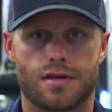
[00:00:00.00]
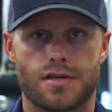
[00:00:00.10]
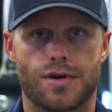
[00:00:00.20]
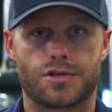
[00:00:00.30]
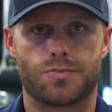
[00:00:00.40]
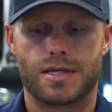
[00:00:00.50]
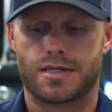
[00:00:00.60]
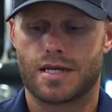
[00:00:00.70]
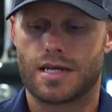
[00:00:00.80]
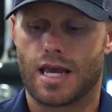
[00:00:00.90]
the
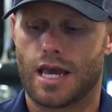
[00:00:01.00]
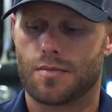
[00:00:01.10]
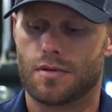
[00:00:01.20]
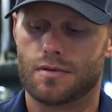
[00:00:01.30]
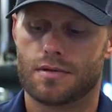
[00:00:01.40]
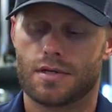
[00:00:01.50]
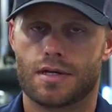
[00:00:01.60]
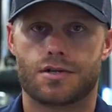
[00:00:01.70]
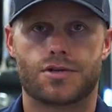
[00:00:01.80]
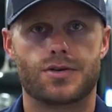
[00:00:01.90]
USB-C cable
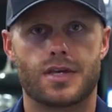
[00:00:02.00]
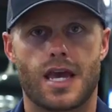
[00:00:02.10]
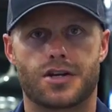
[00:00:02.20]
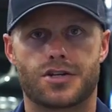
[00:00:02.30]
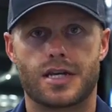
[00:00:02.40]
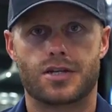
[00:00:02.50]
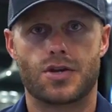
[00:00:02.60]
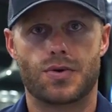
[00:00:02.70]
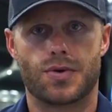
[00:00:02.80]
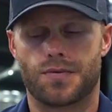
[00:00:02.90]
to the HD
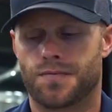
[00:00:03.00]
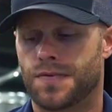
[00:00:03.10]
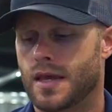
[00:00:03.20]
tuner.